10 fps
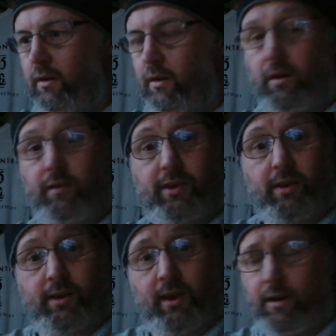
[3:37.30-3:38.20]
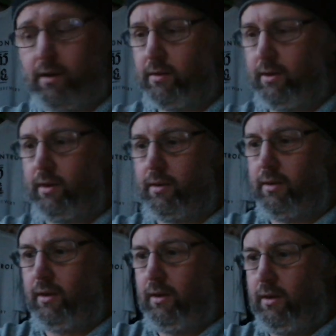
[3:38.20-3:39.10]
Oversized can, as I guess
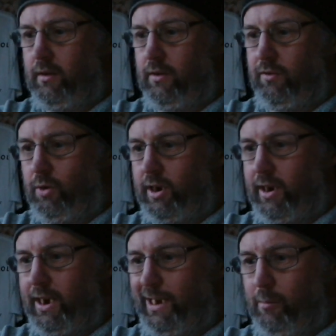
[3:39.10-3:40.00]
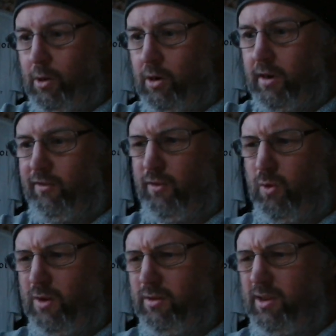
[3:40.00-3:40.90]
is for the Canadian market,
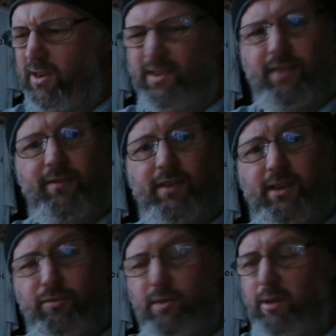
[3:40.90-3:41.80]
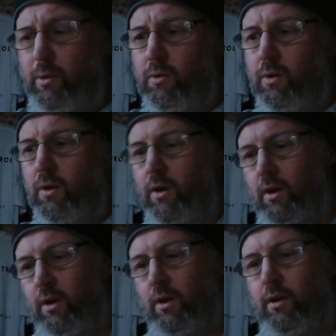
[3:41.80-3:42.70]
473ml.
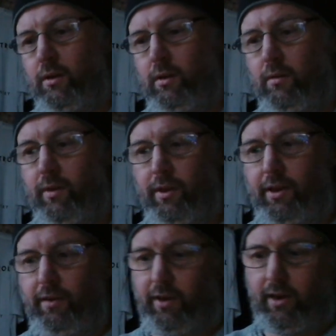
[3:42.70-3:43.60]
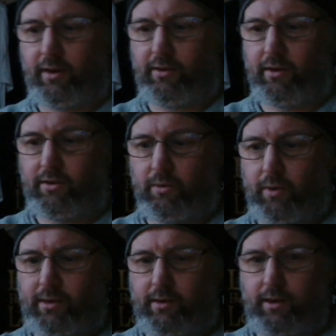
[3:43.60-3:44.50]
Another different can size to
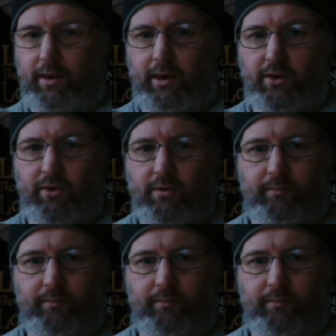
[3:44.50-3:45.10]
add to the collection.